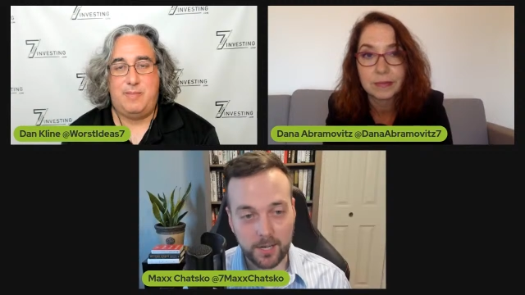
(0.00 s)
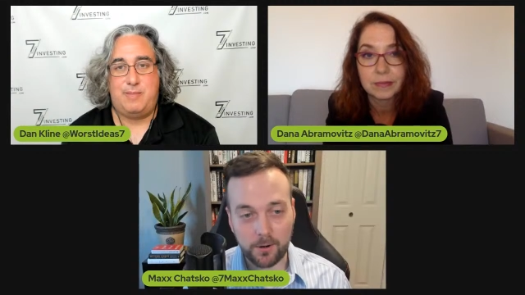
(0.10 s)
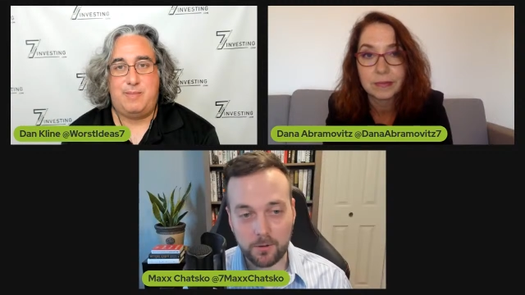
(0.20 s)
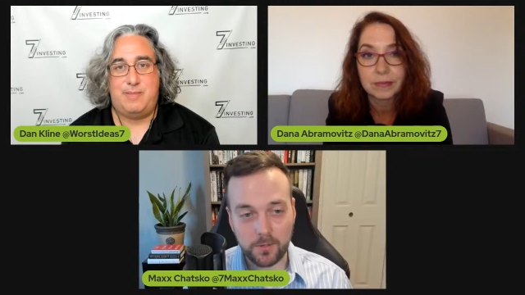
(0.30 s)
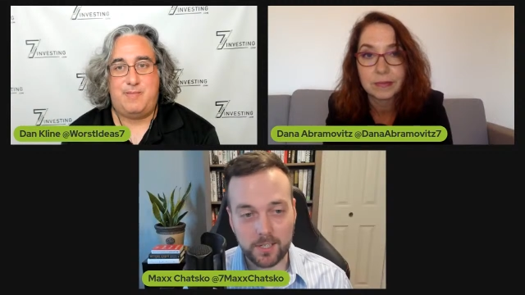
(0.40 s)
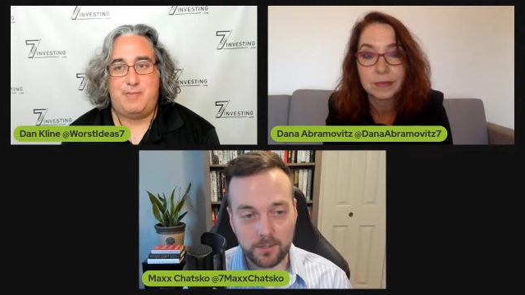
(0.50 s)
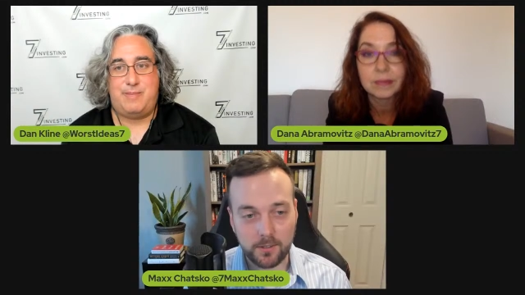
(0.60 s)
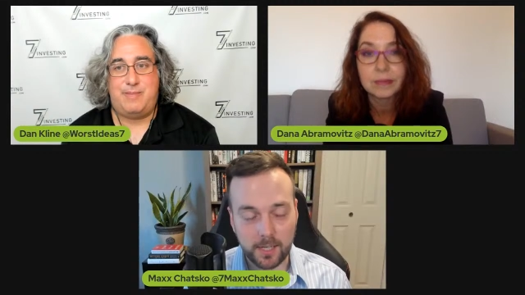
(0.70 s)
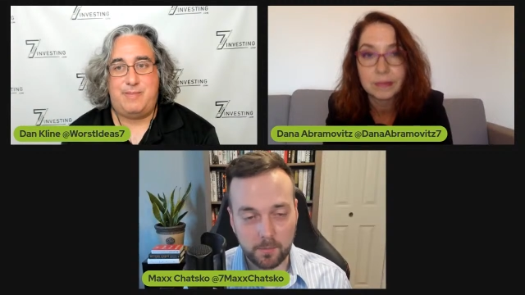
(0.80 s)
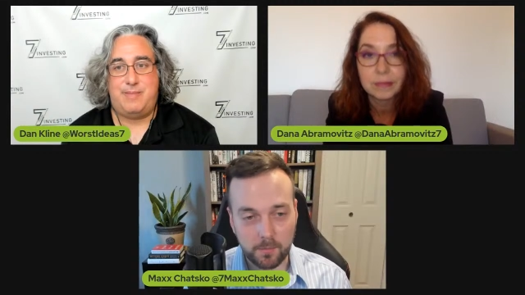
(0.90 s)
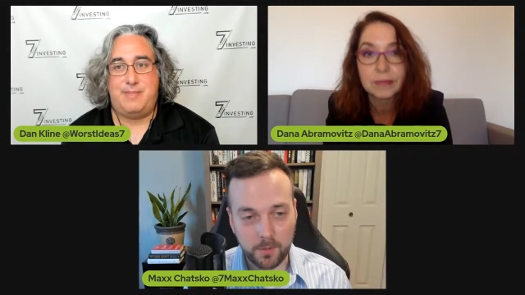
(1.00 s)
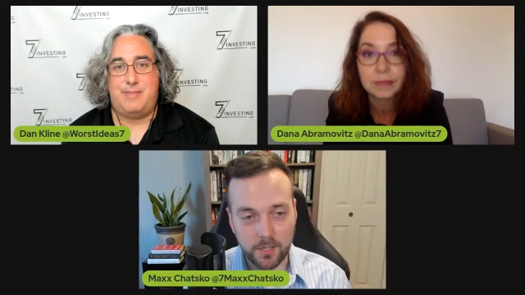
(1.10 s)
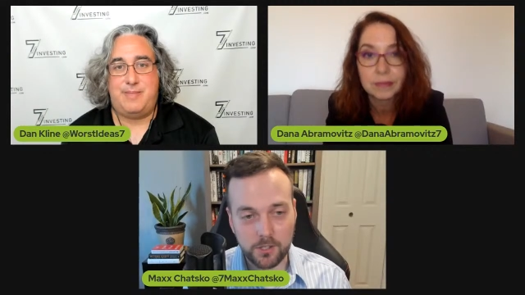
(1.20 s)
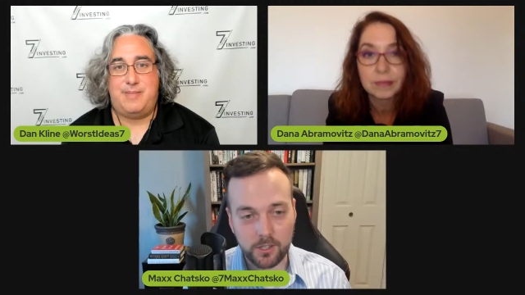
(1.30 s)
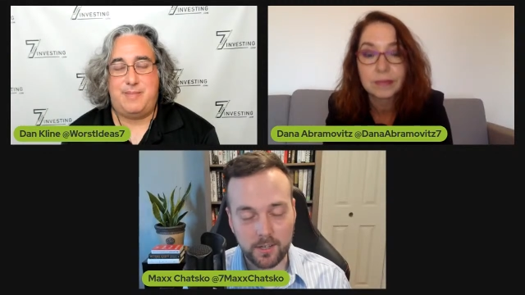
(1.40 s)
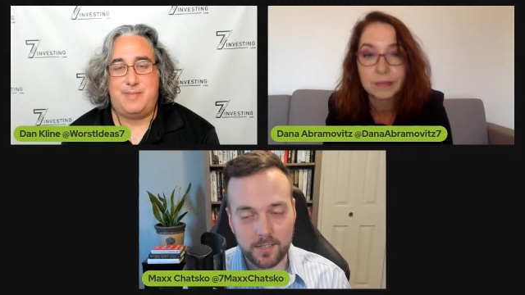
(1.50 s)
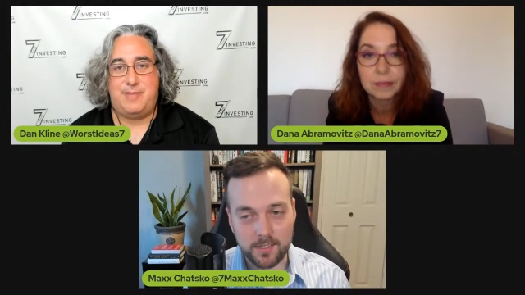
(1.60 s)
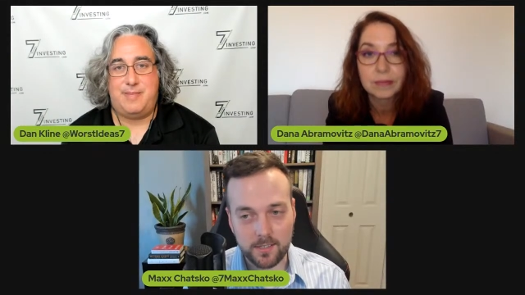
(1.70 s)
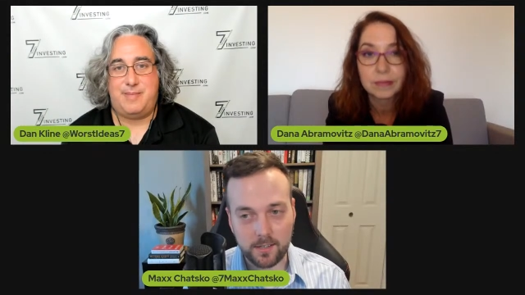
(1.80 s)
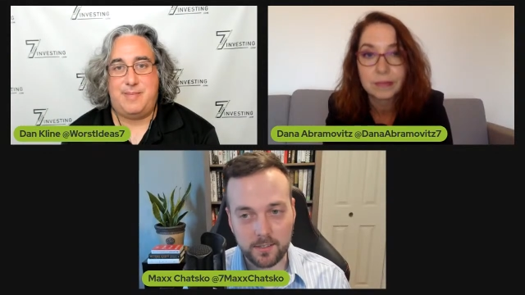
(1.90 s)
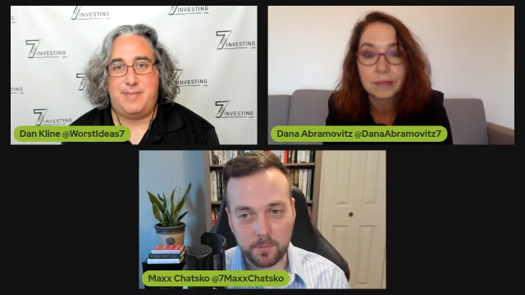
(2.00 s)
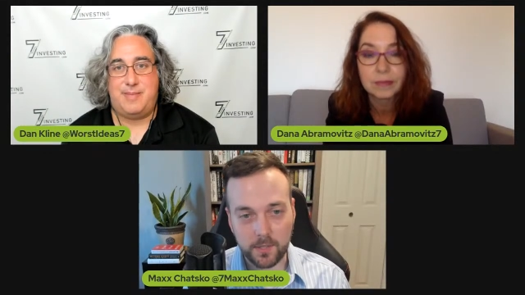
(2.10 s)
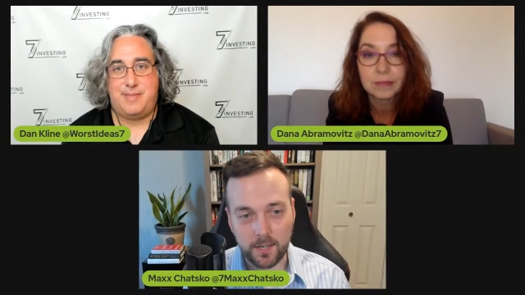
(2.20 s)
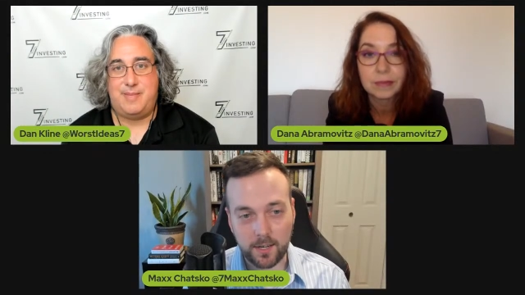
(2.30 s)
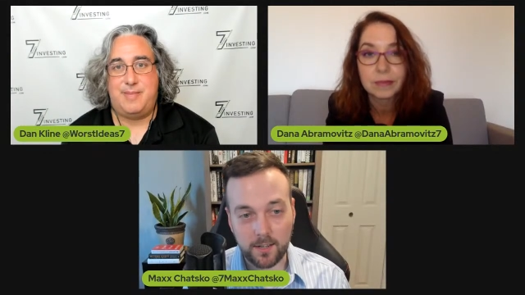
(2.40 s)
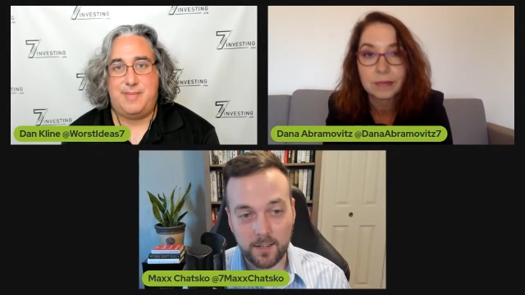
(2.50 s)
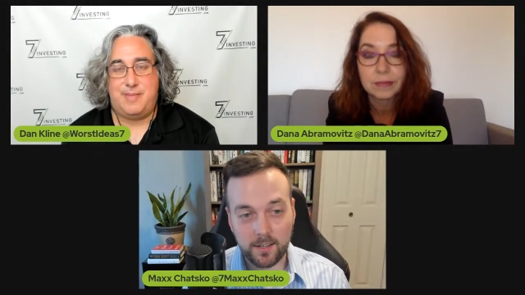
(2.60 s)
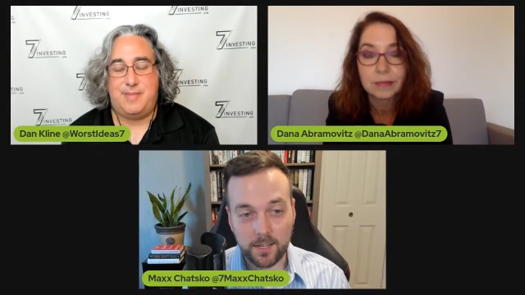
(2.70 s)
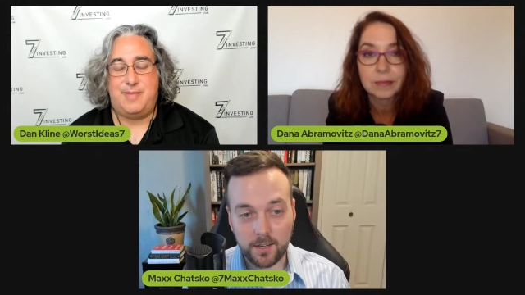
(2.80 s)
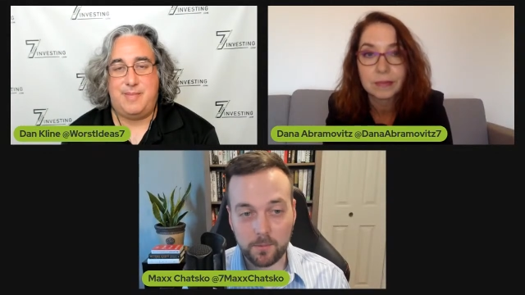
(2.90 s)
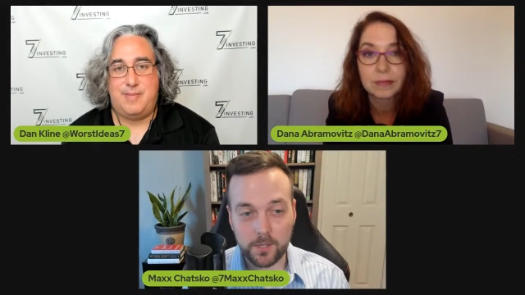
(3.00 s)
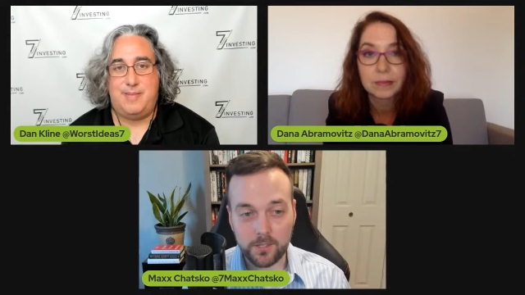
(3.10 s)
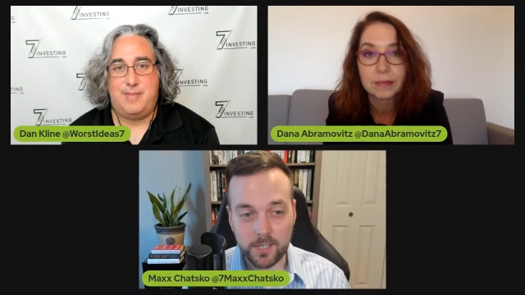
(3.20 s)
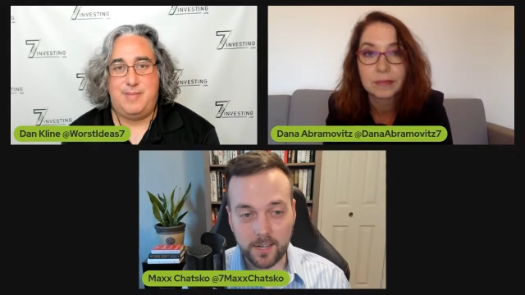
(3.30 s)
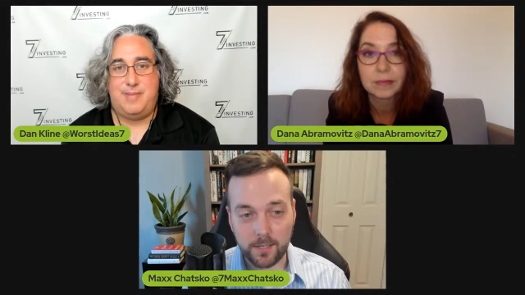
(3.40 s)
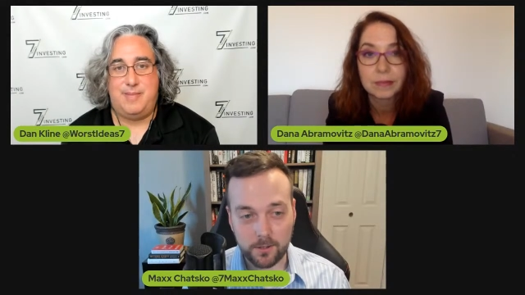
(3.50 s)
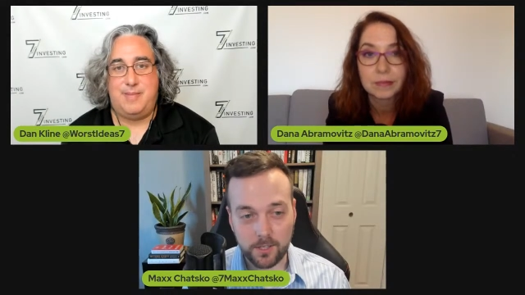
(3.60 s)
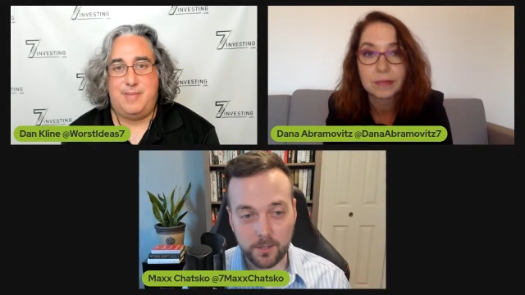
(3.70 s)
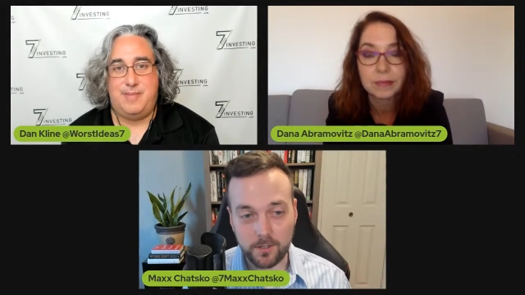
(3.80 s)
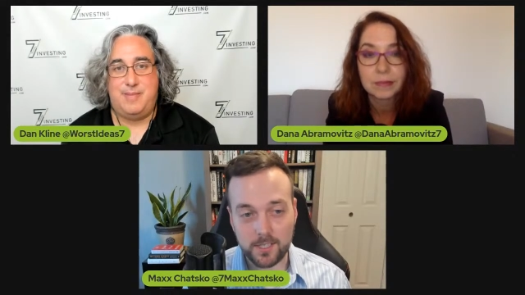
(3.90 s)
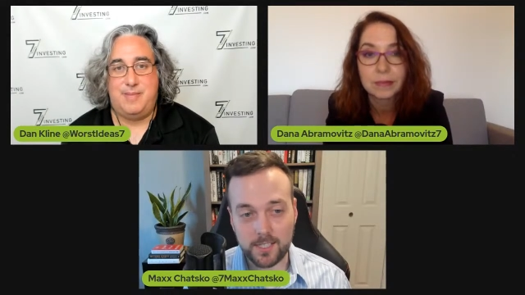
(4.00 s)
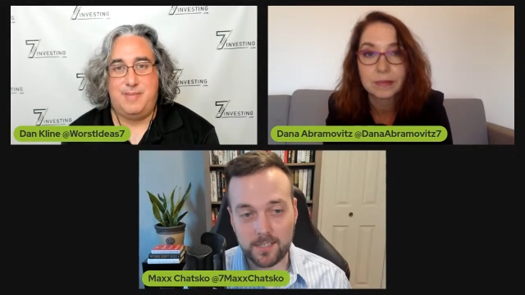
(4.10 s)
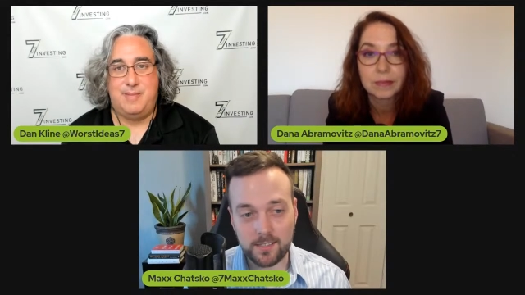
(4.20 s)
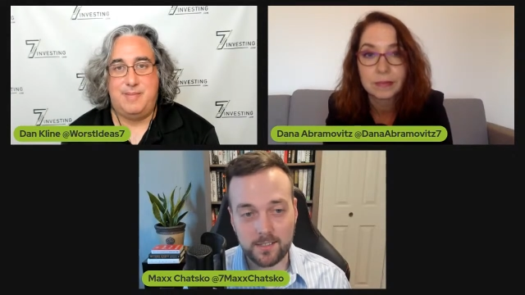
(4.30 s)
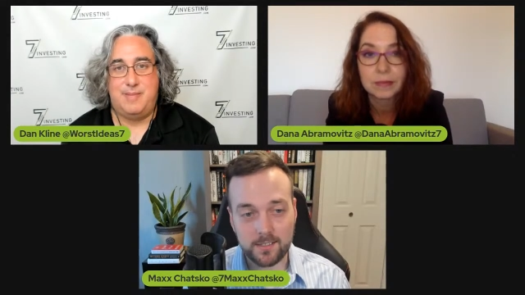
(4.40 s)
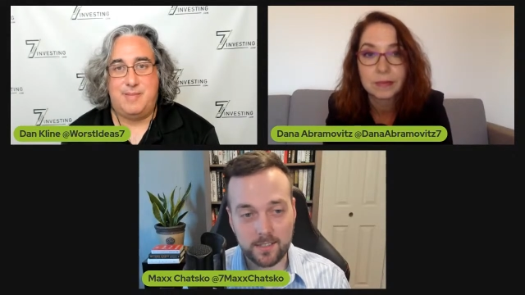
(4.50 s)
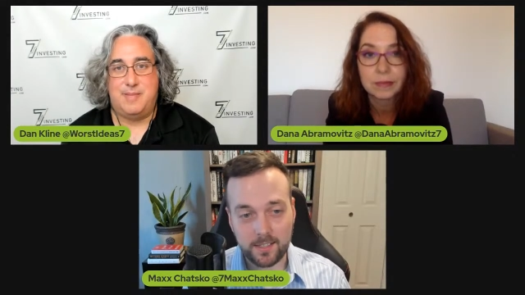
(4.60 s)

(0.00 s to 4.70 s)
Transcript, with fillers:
Speaker 1: I don't know if we can do like blood sugar necessarily, but uh, it could be used to diagnose other diseases,